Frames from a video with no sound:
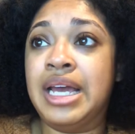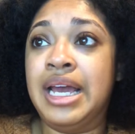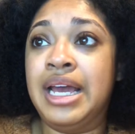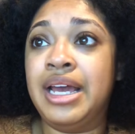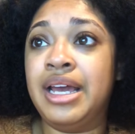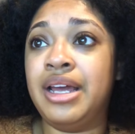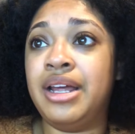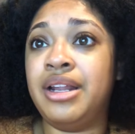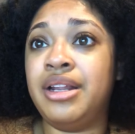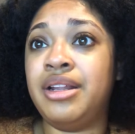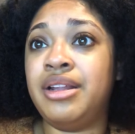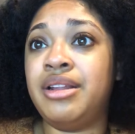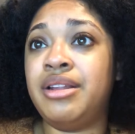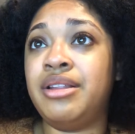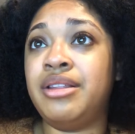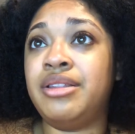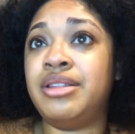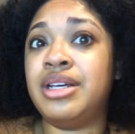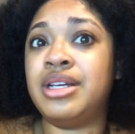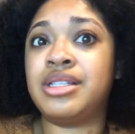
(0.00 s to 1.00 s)
and
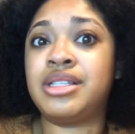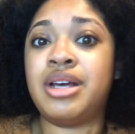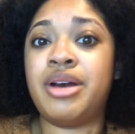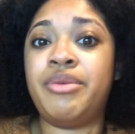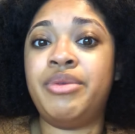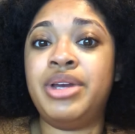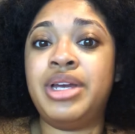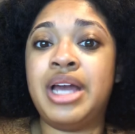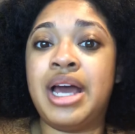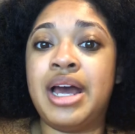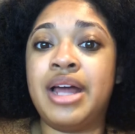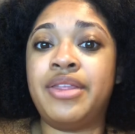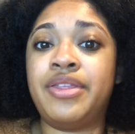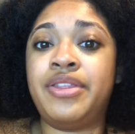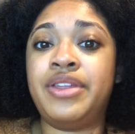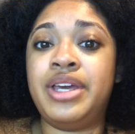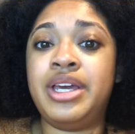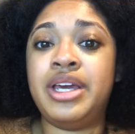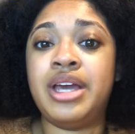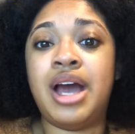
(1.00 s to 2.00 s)
that's how we
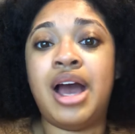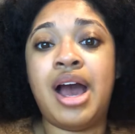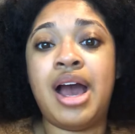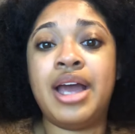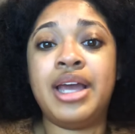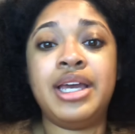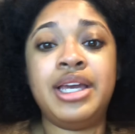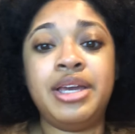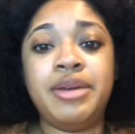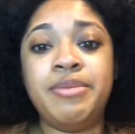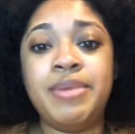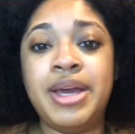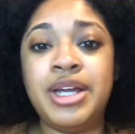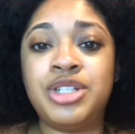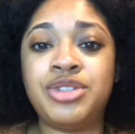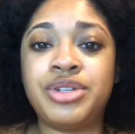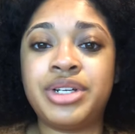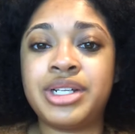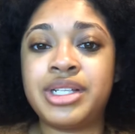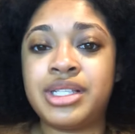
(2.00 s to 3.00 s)
got the IE
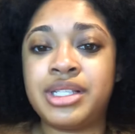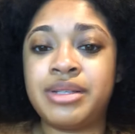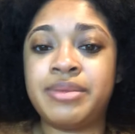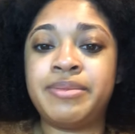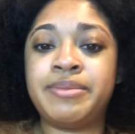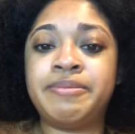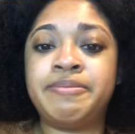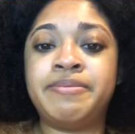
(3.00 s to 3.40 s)
matrix.